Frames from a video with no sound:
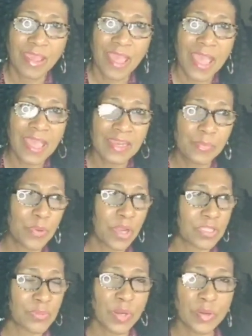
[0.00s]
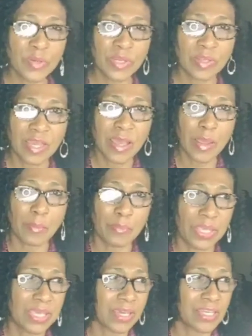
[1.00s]
and the prosperity will come.
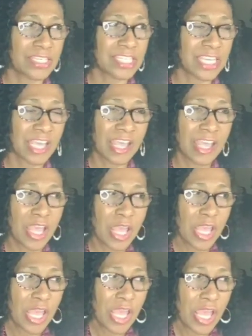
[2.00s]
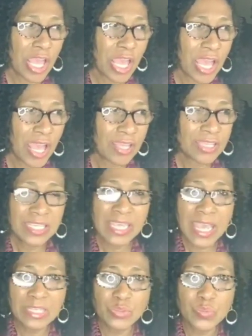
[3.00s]
Because
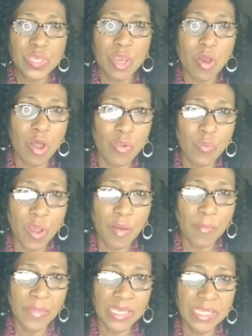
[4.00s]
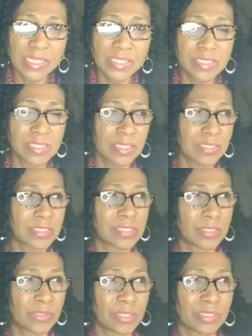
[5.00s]
yes, we all want money
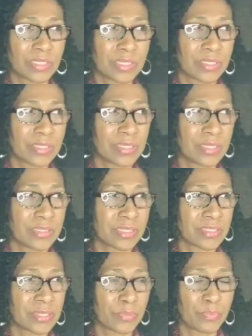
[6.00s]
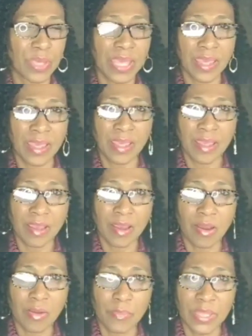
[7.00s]
to pay
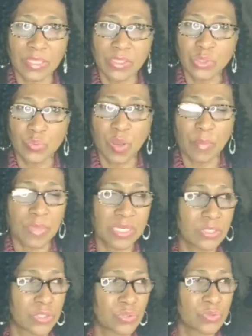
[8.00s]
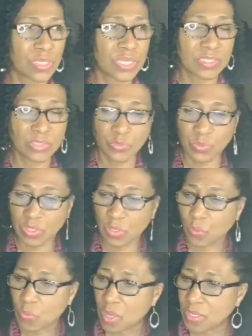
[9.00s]
our bills. We want money to do this. We
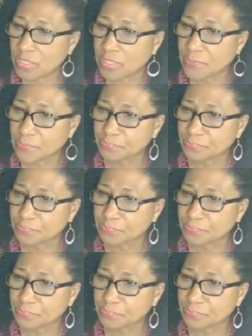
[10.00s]
don't want